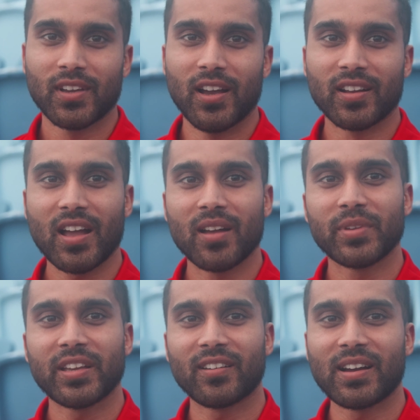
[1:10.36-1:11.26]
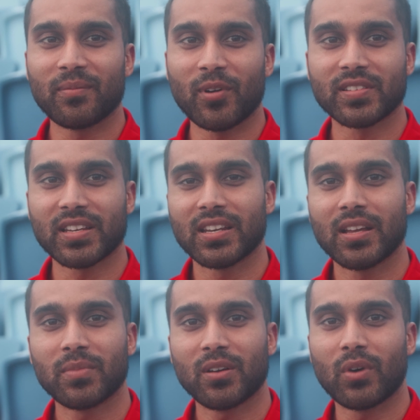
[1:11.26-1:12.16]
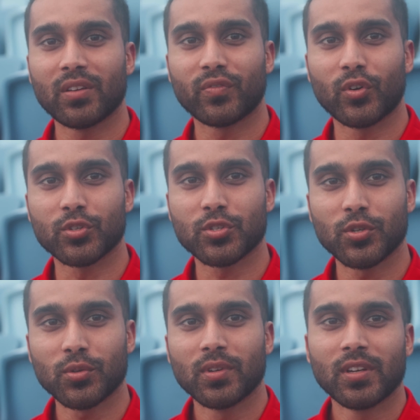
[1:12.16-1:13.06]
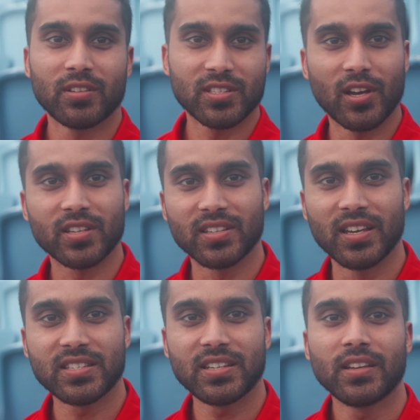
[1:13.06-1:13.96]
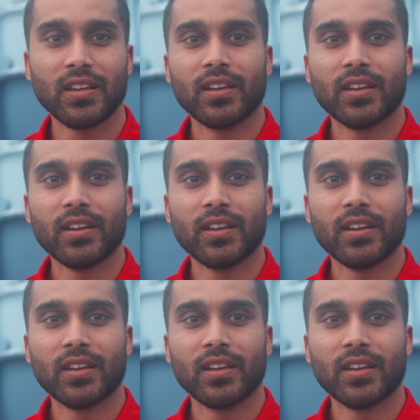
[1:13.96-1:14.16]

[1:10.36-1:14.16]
Okay, I'm here at my seat number 142. It's nice and easy.